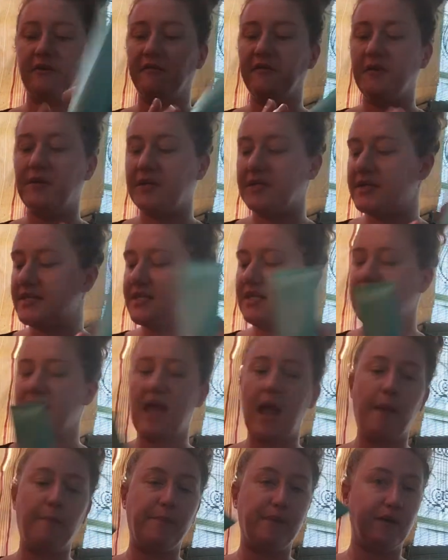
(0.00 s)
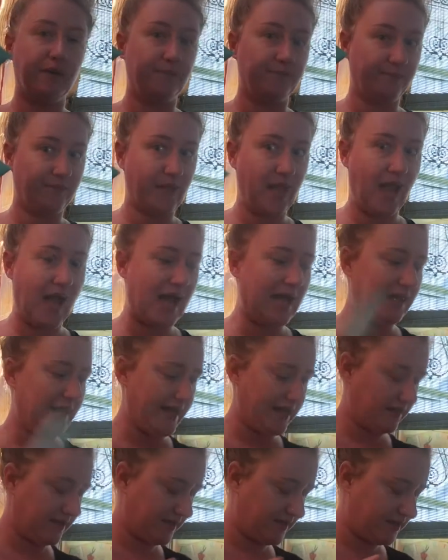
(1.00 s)
if you can see that, but I
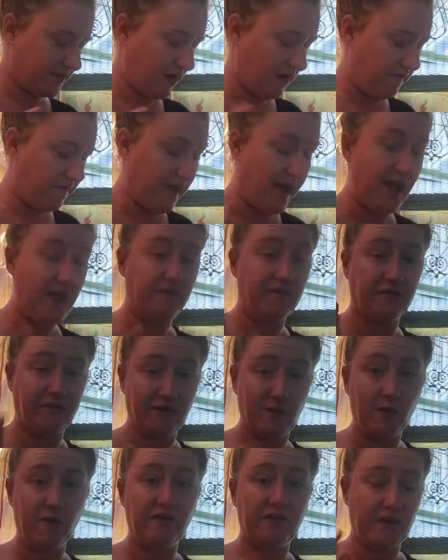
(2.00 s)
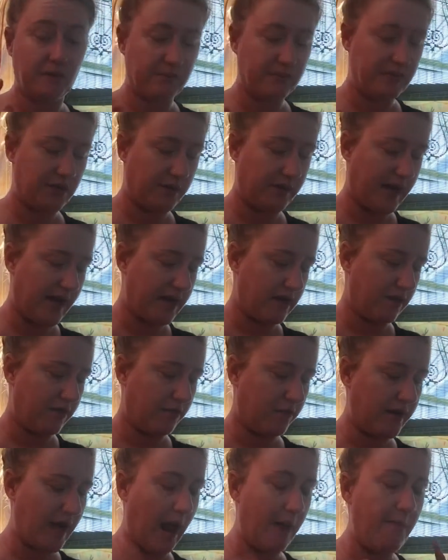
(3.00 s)
like this stuff. I have a few of them, so I got another
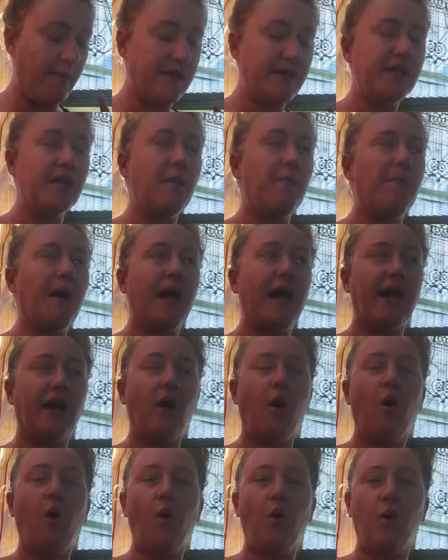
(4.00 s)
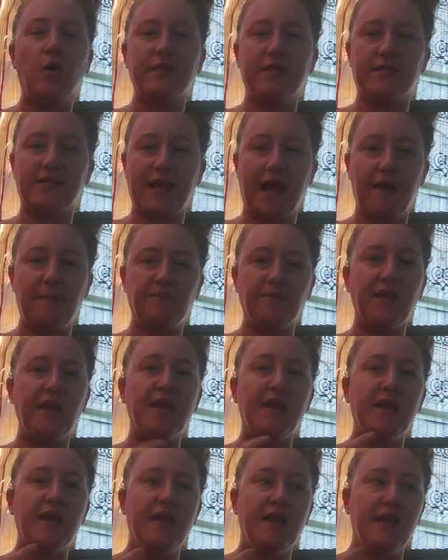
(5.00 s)
one. I've ended up buying a whole set,
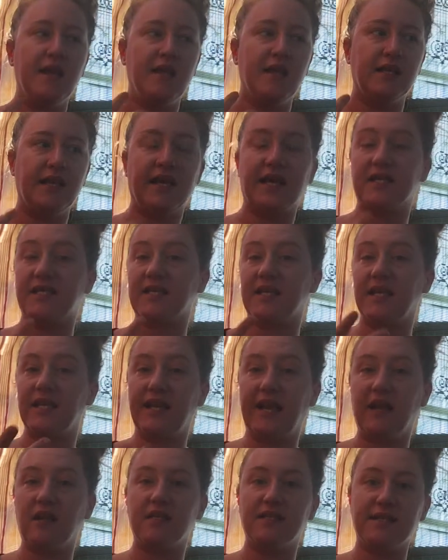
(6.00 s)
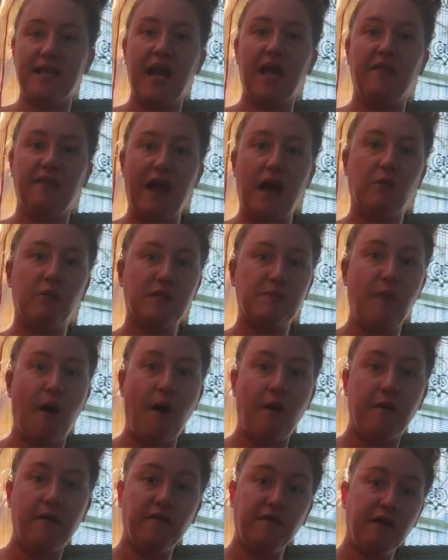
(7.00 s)
like a skincare set, and that was
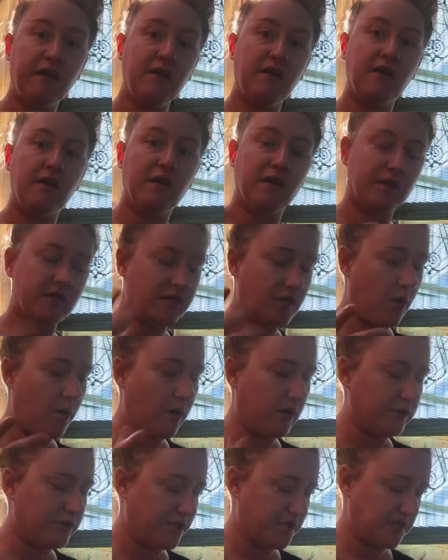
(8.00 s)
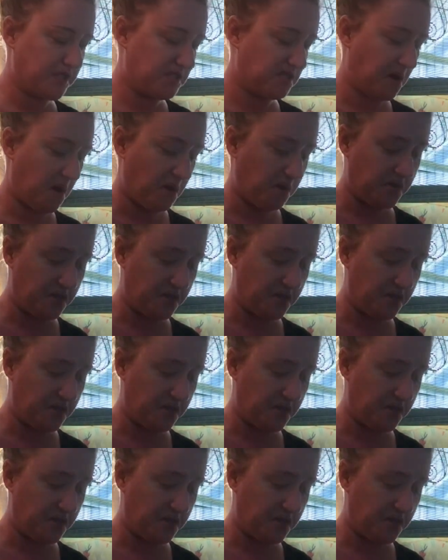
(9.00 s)
part of it. So I'll just go